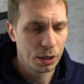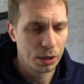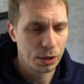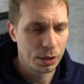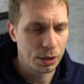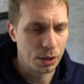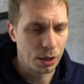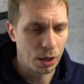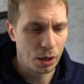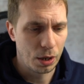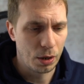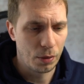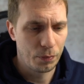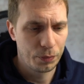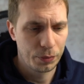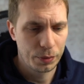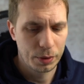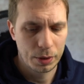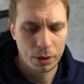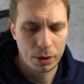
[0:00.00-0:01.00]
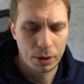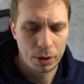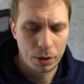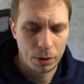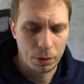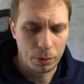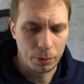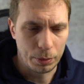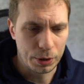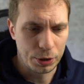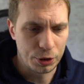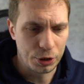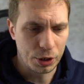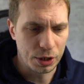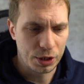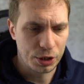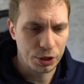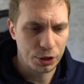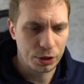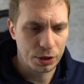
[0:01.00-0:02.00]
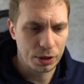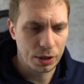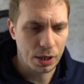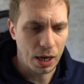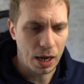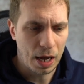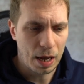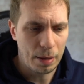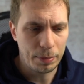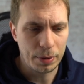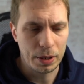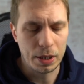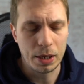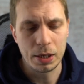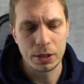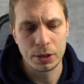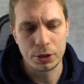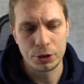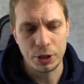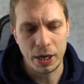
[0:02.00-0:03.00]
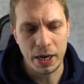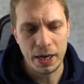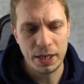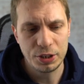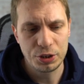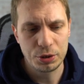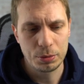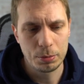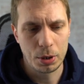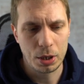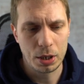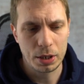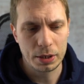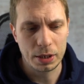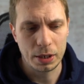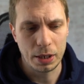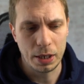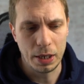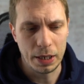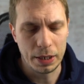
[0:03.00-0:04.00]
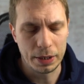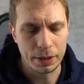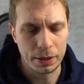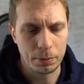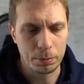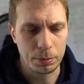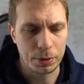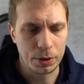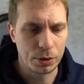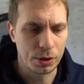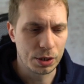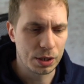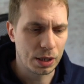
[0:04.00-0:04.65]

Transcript: So we just type in chmod, and because